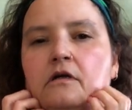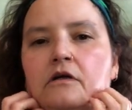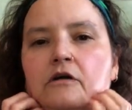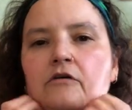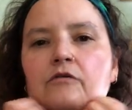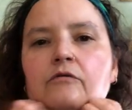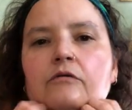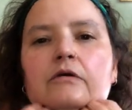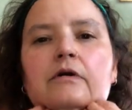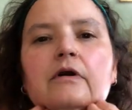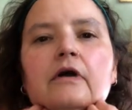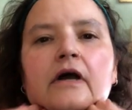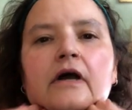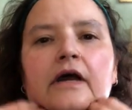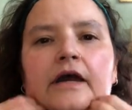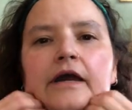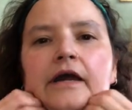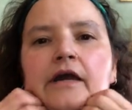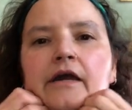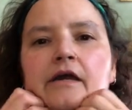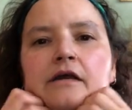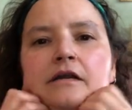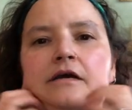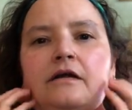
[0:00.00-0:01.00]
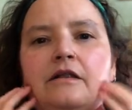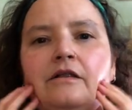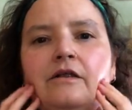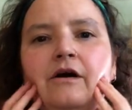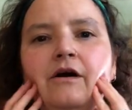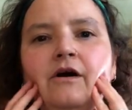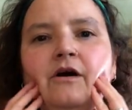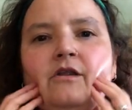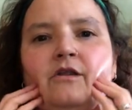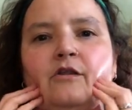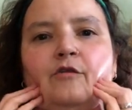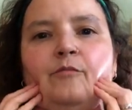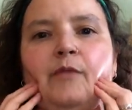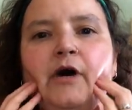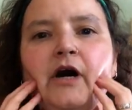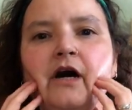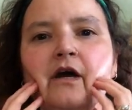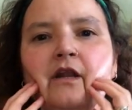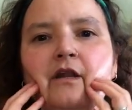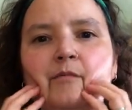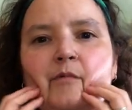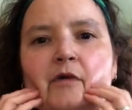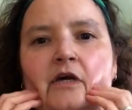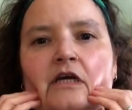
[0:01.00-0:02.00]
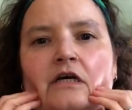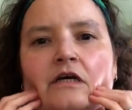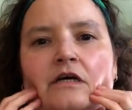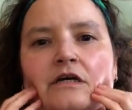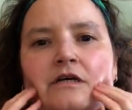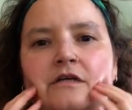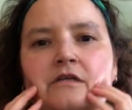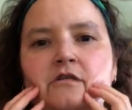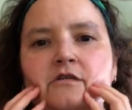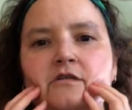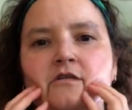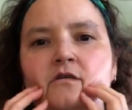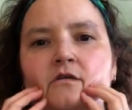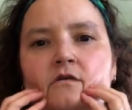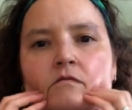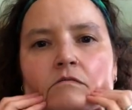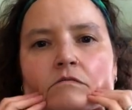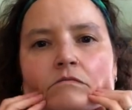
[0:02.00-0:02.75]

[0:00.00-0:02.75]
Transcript: Go right along the bottom edge.